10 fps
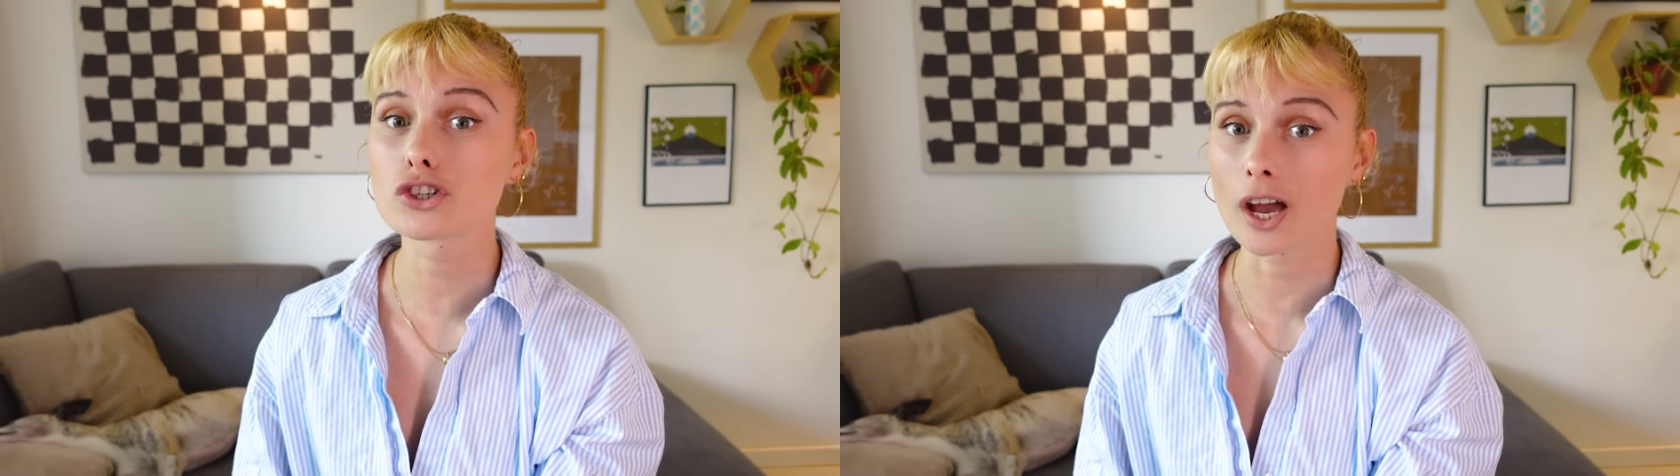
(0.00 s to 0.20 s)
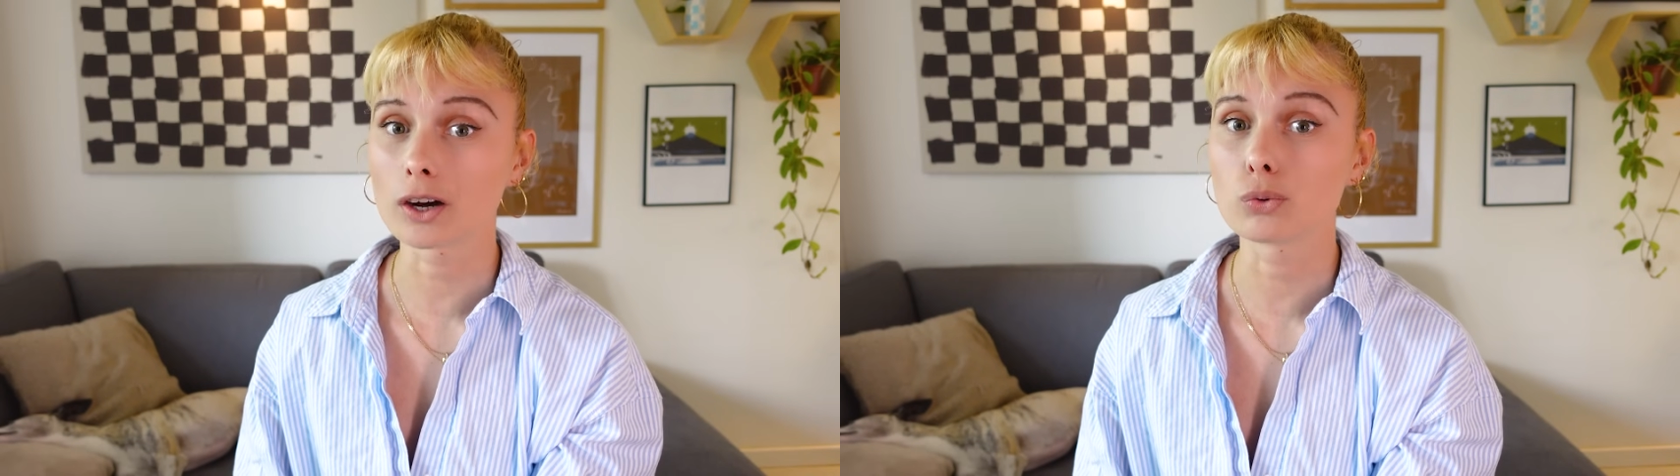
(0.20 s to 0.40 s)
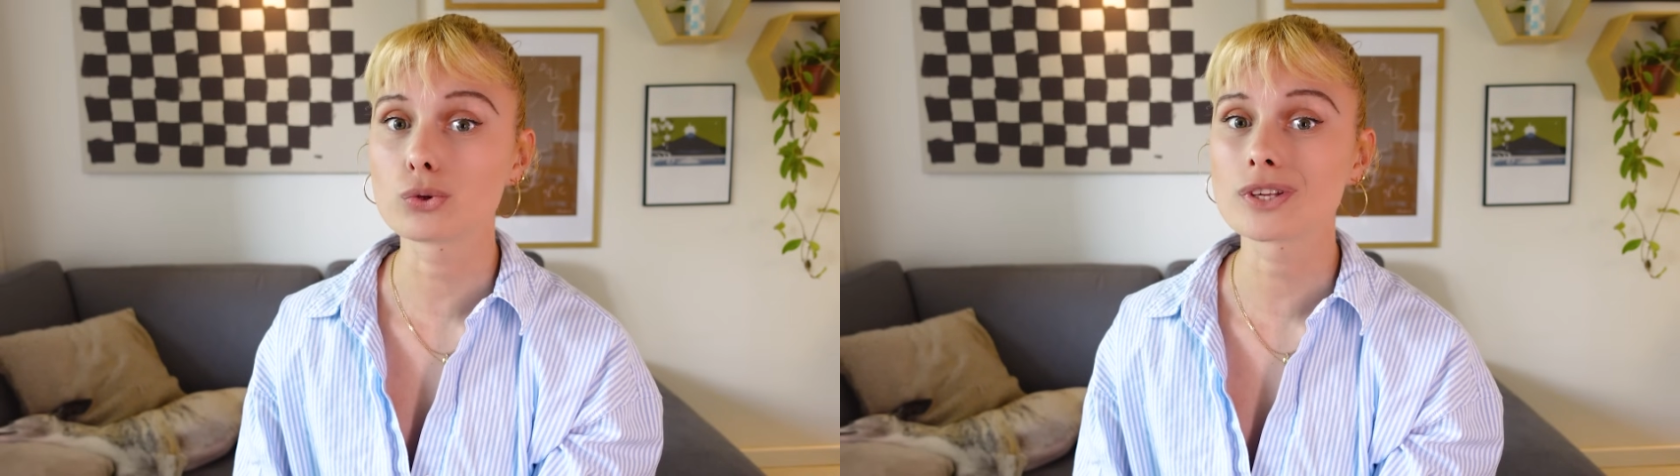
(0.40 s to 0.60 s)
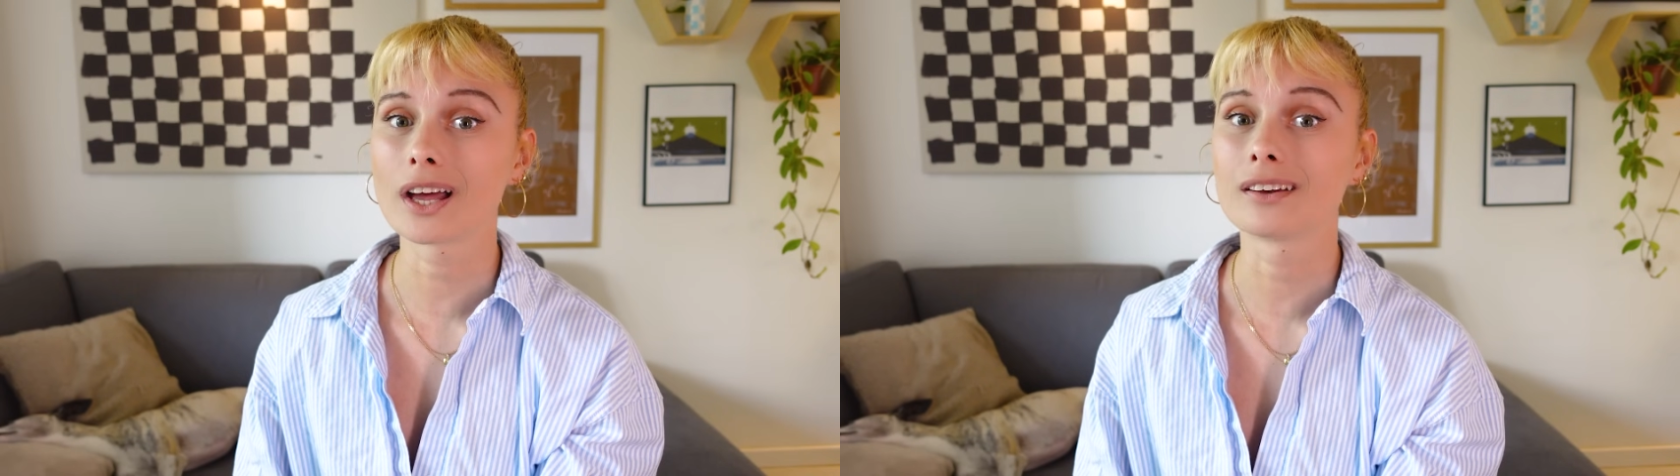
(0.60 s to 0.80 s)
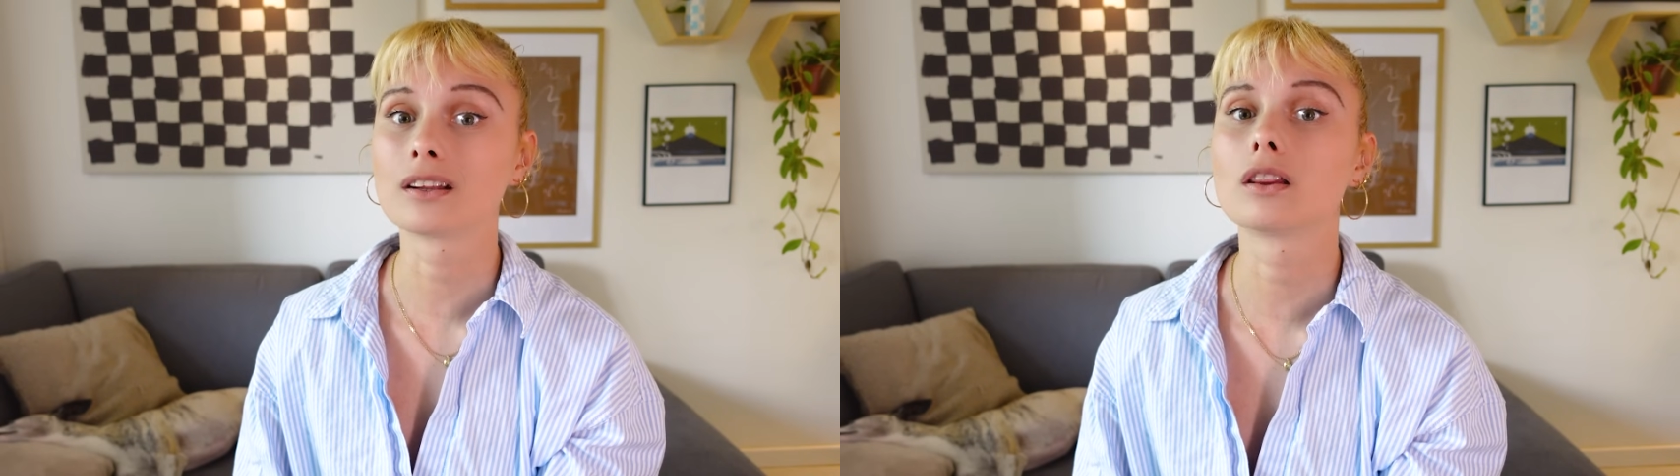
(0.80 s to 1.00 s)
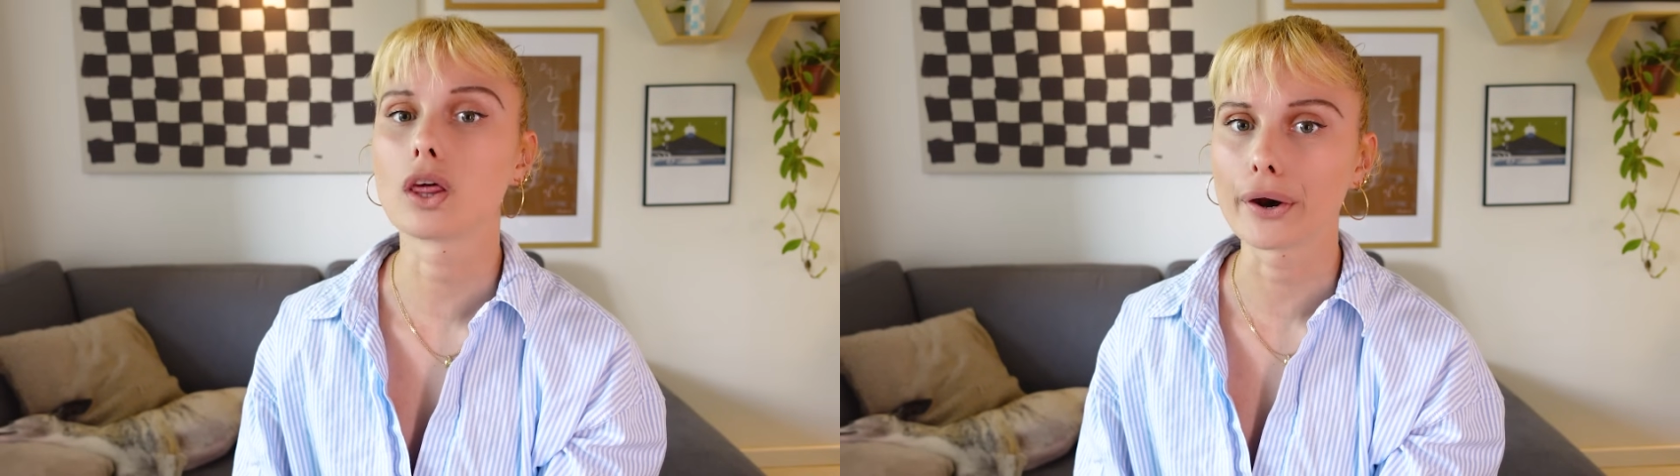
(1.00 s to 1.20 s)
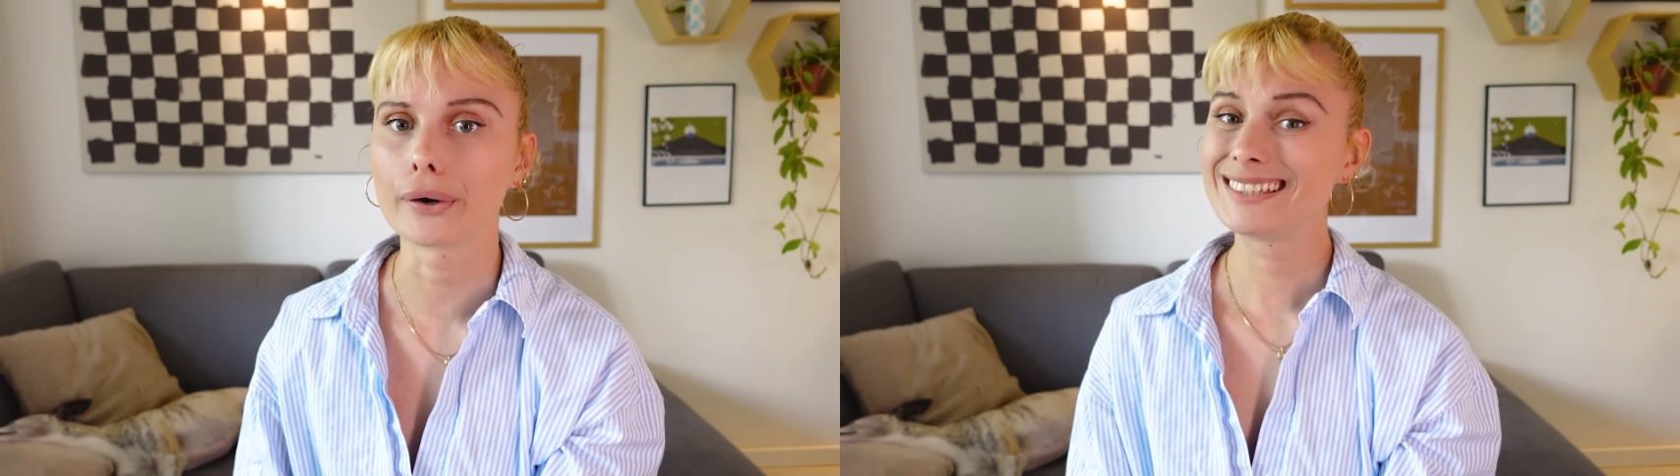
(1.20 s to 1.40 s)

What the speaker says: shadows and glare.